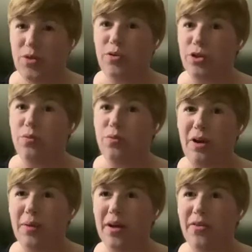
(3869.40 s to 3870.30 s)
to a June
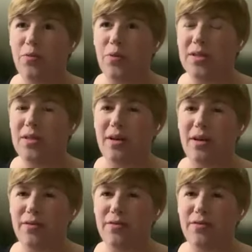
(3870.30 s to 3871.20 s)
primary, there was a
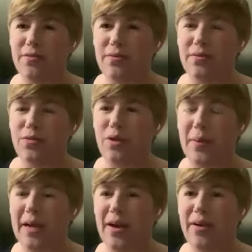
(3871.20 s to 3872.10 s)
lot of
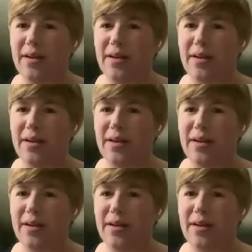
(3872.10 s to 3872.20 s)
dropping out,